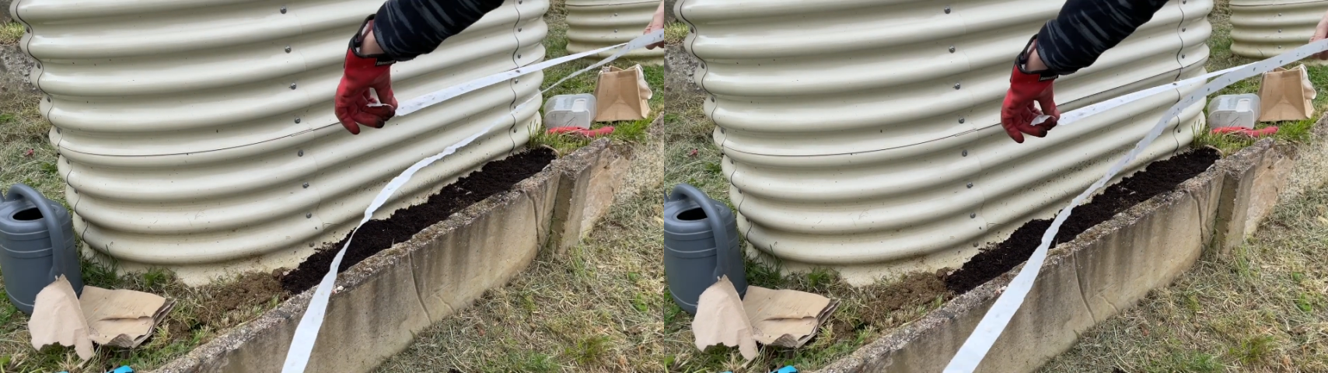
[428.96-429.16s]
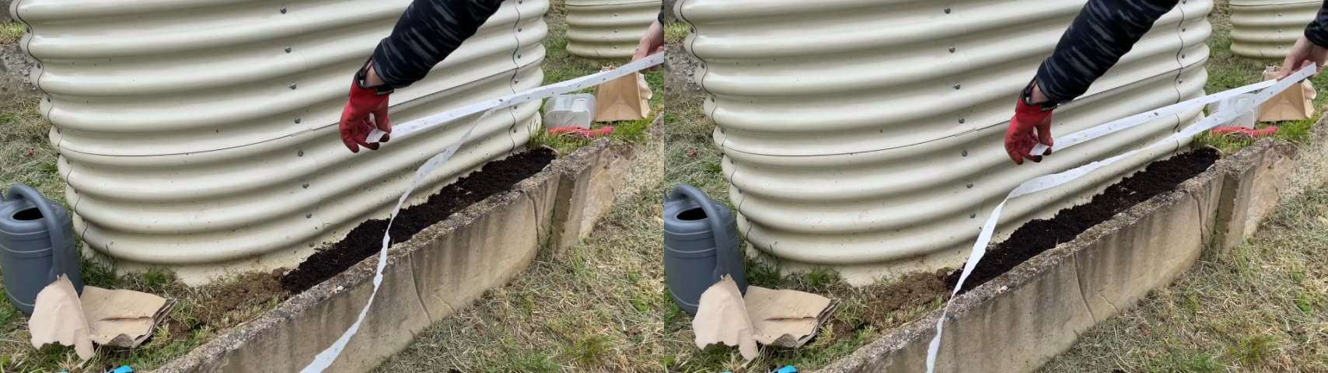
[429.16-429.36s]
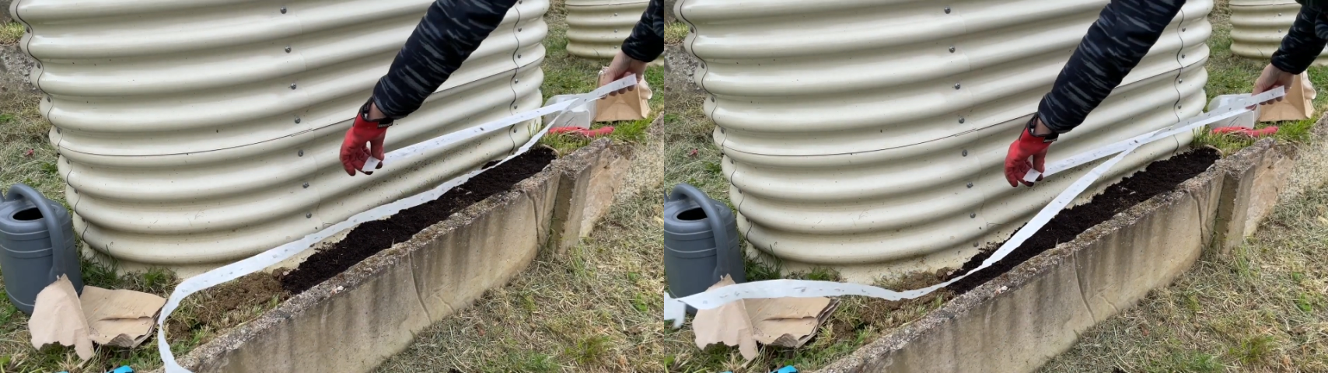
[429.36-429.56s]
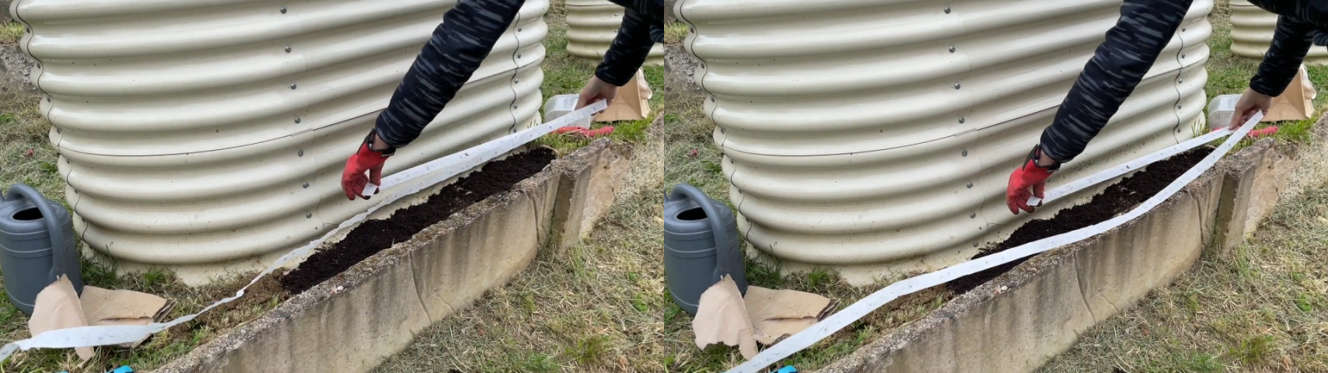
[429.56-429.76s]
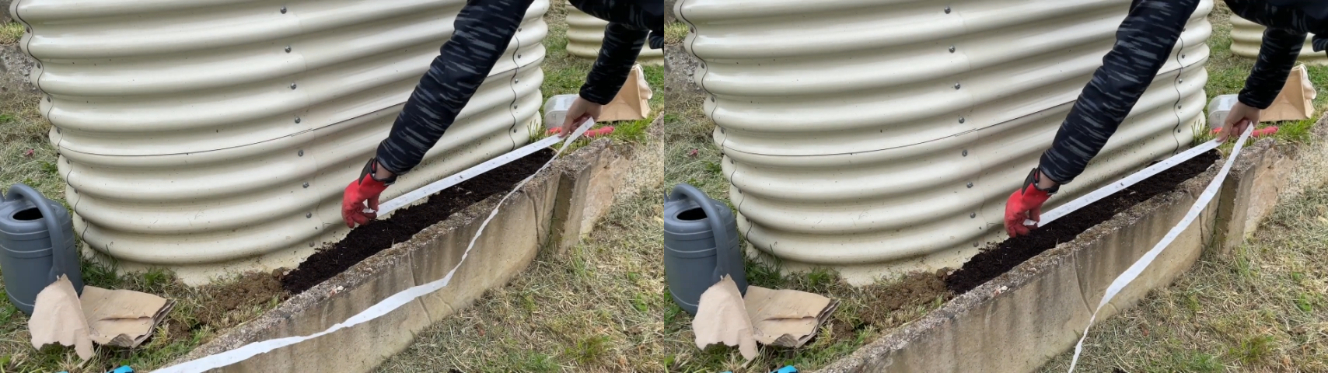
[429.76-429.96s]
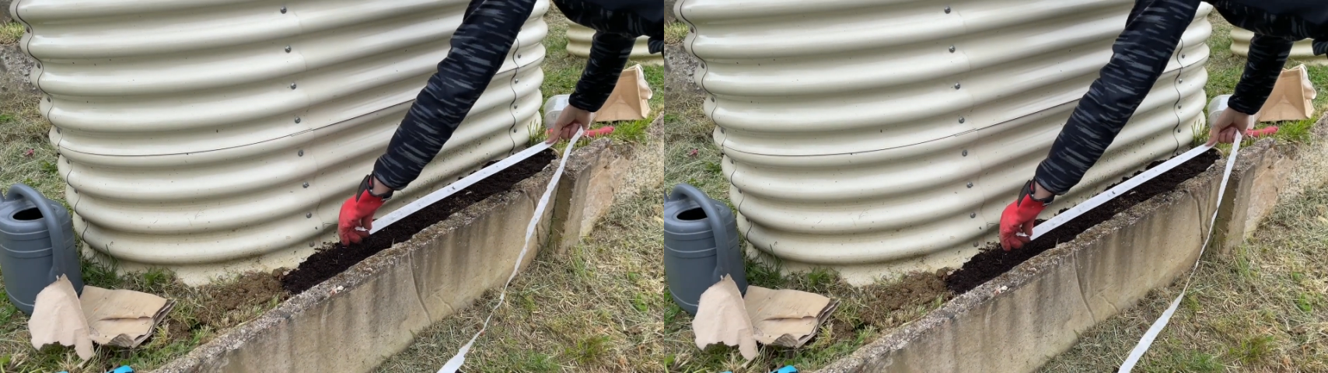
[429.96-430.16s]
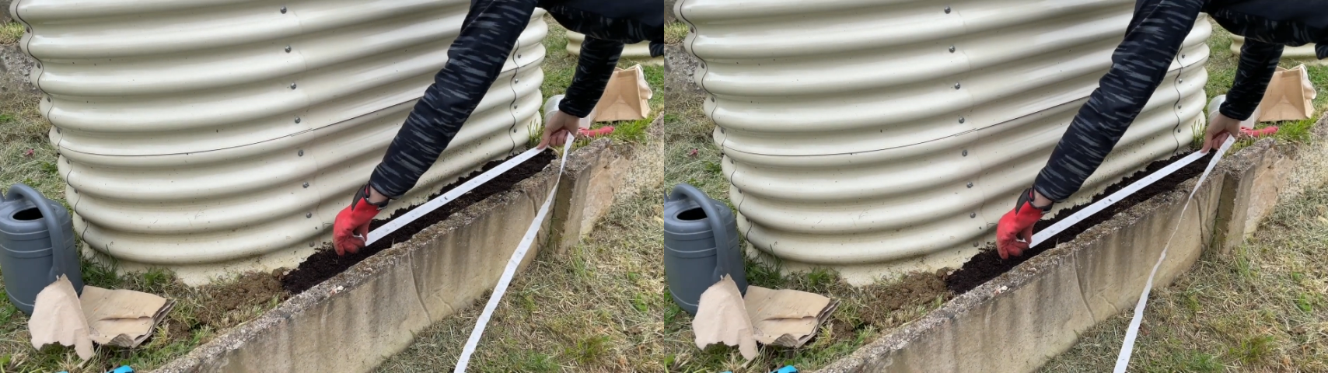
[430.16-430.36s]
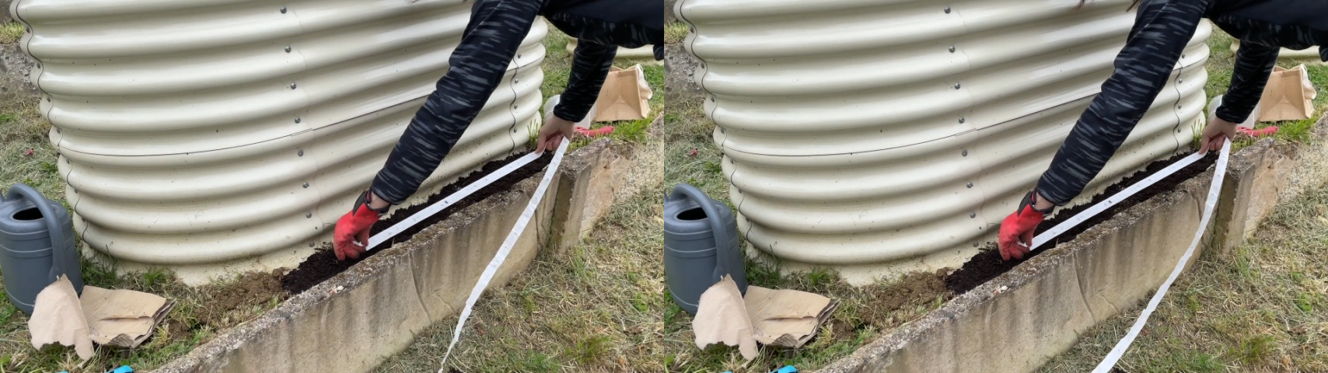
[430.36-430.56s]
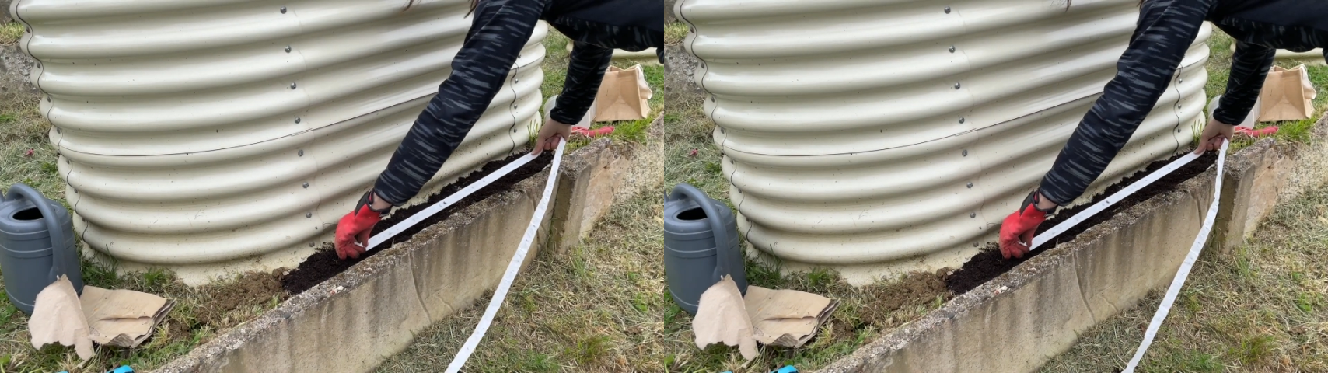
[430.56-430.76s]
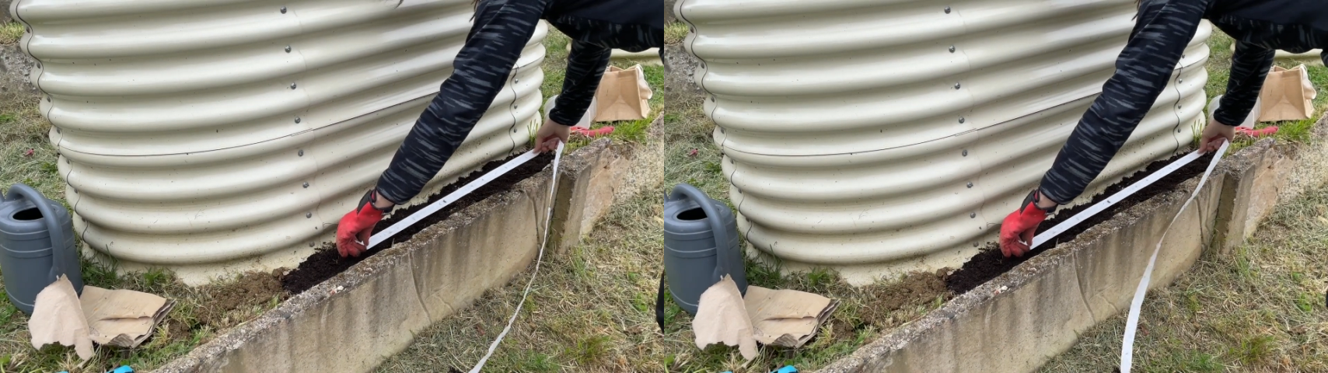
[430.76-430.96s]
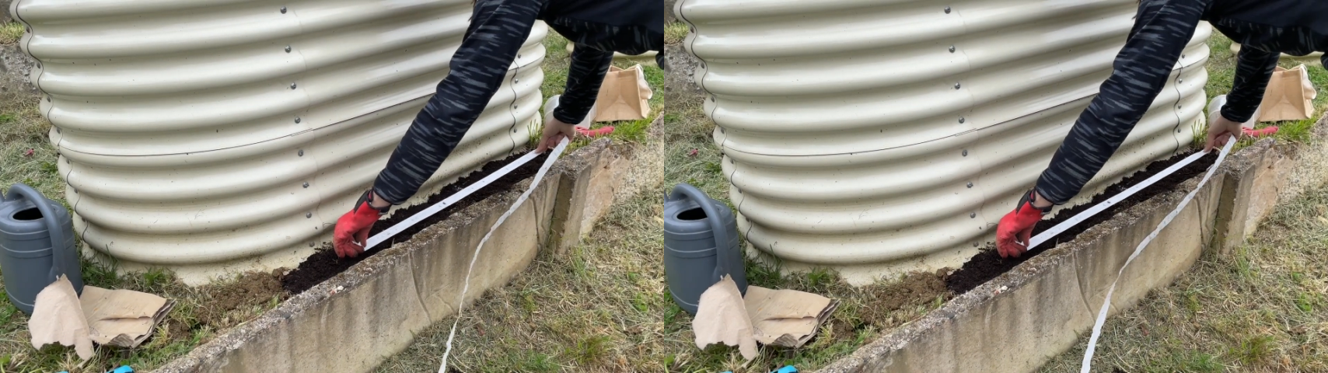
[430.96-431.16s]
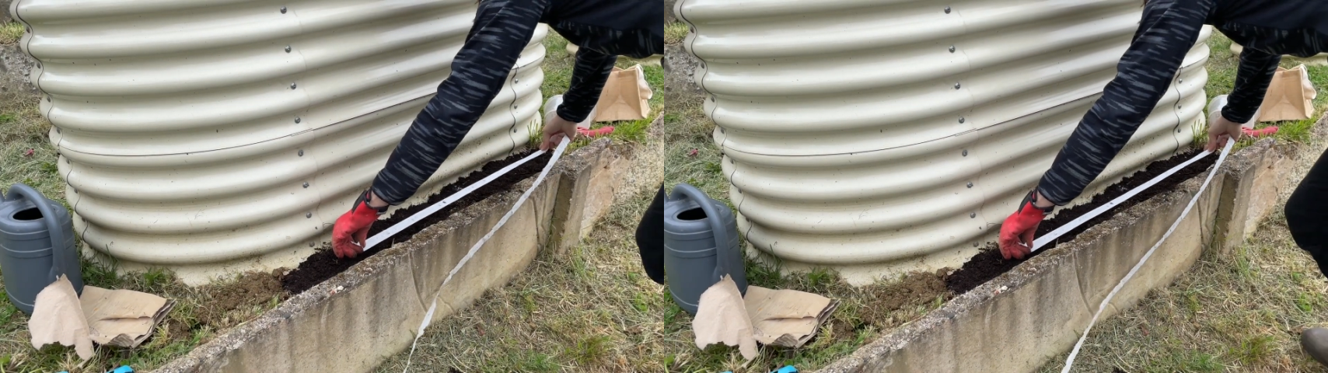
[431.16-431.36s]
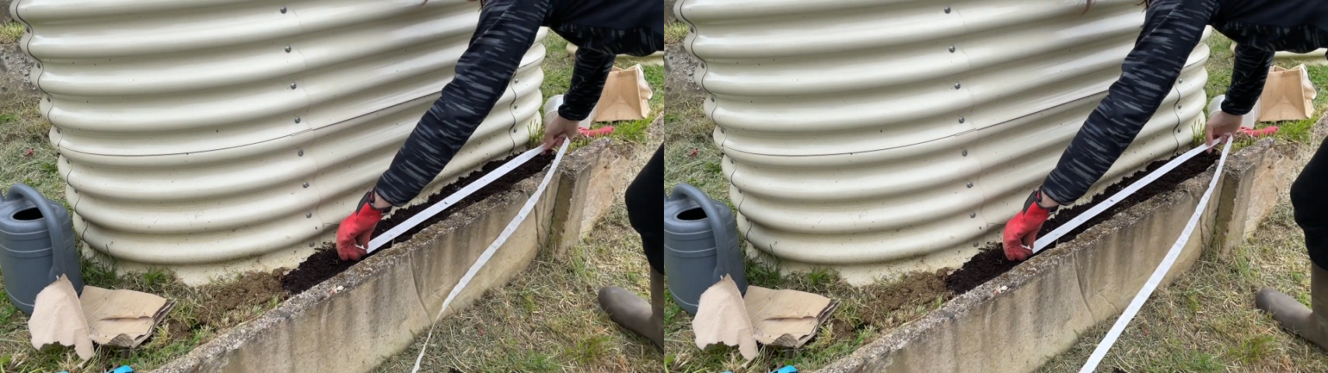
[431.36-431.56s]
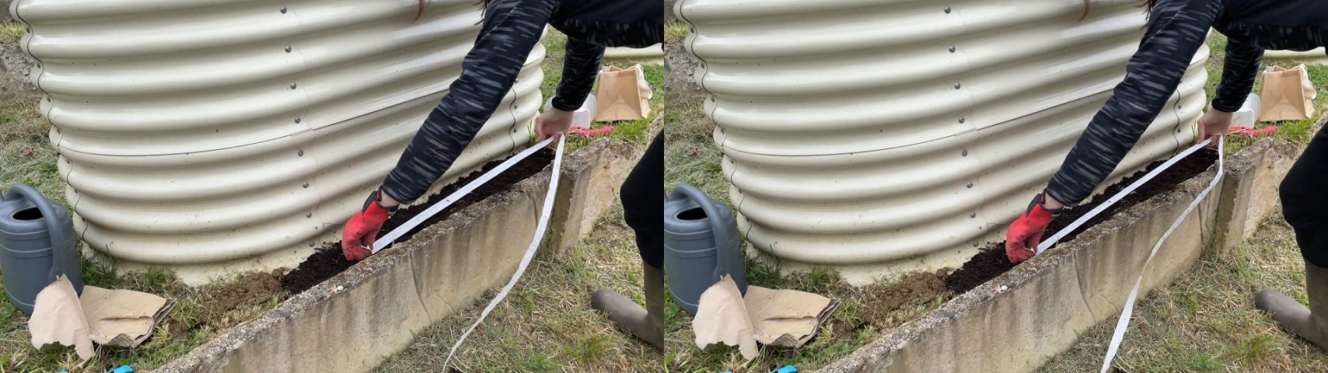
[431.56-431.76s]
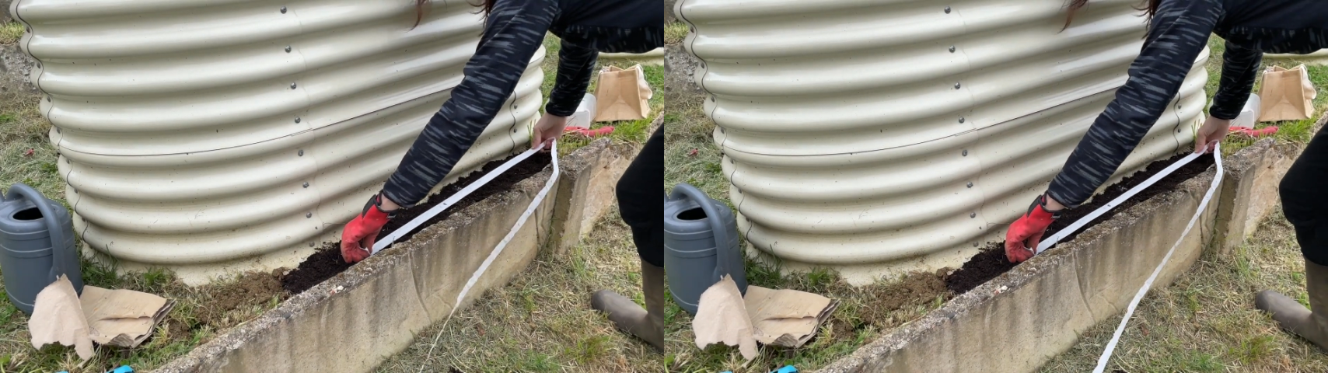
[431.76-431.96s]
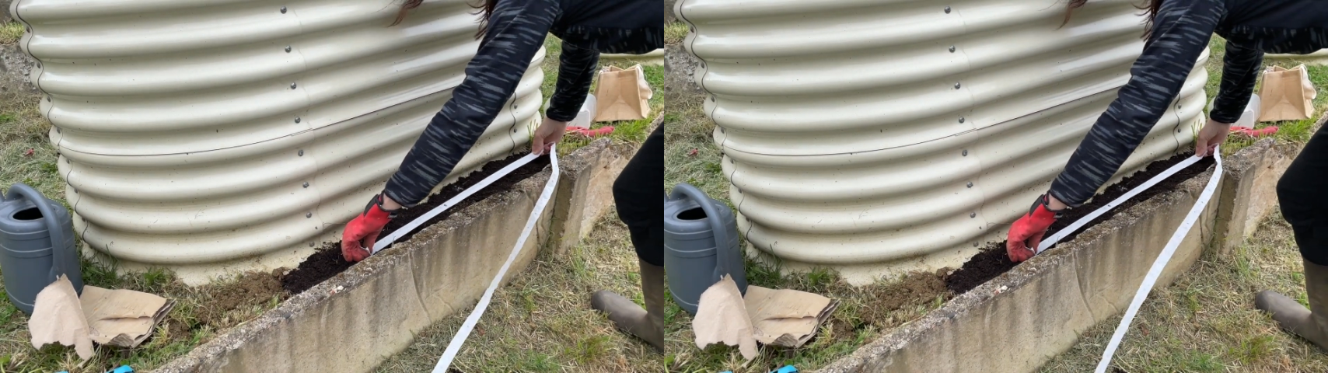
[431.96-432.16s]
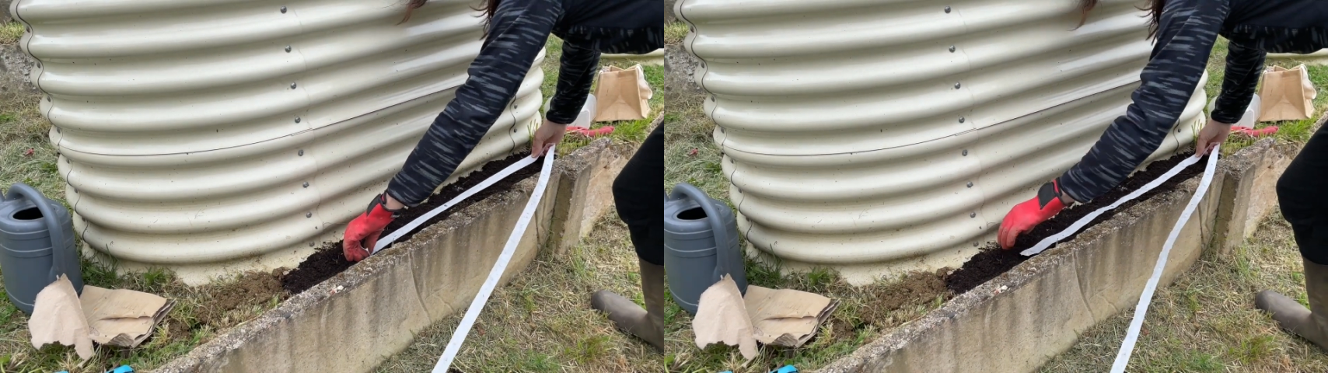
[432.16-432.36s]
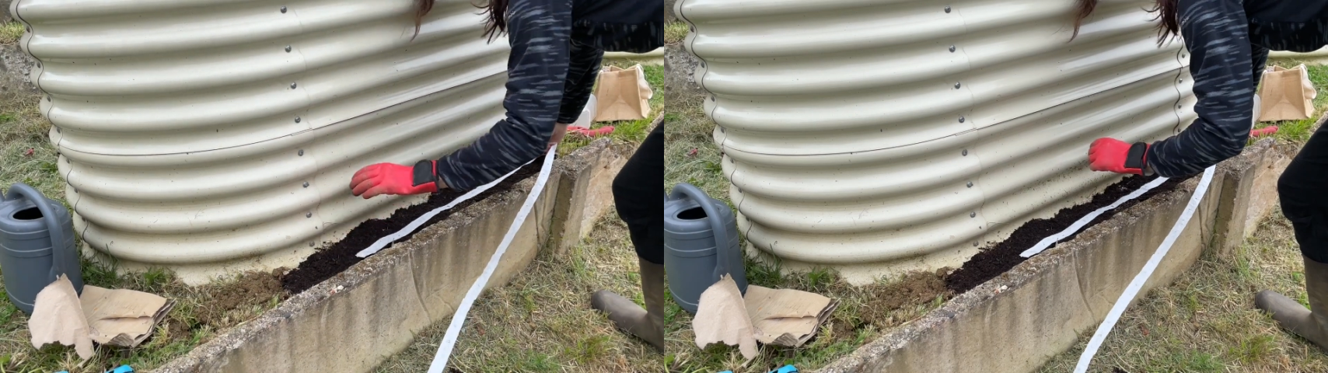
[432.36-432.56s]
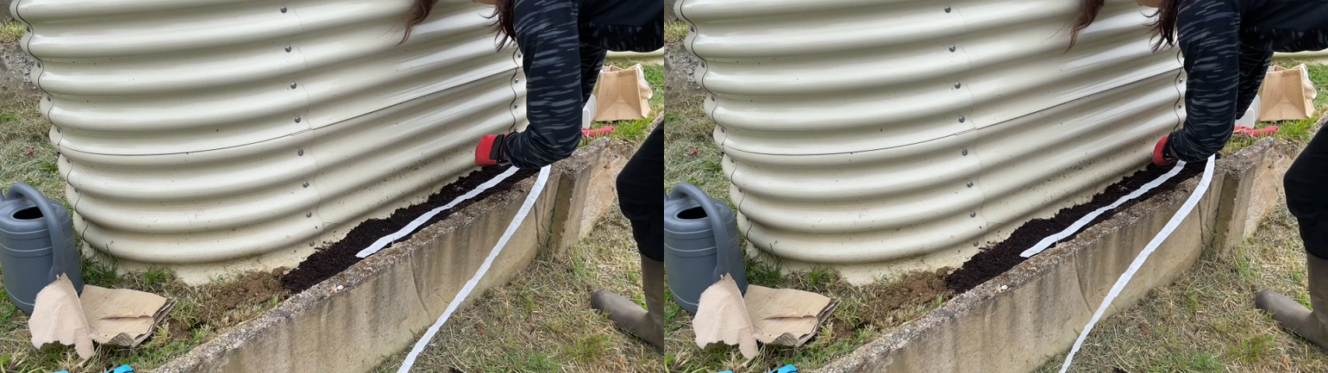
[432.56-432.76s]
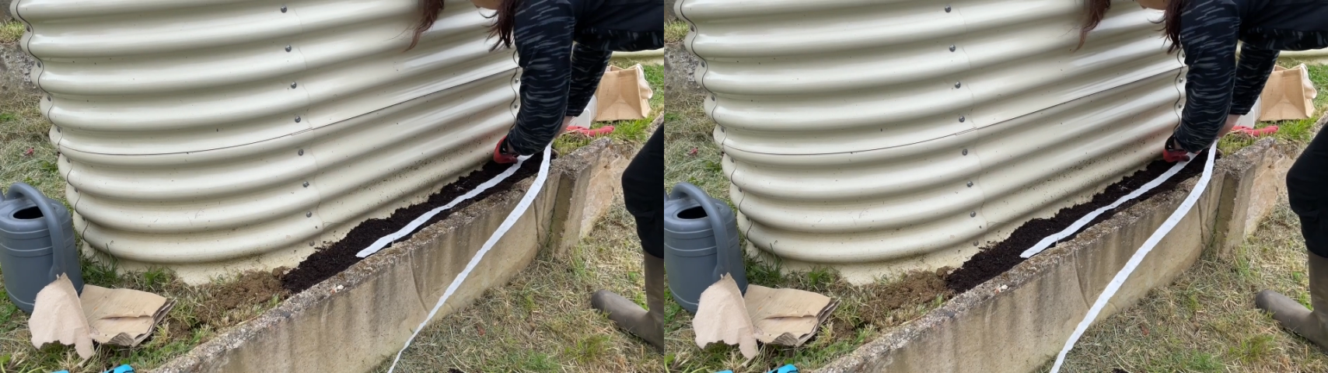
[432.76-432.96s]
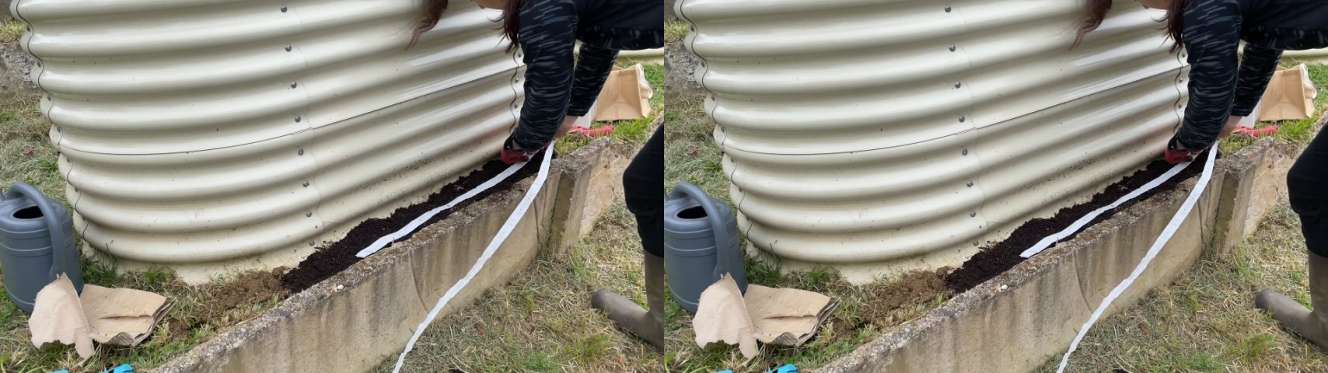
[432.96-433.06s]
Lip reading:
Nobody's mouth can be seen.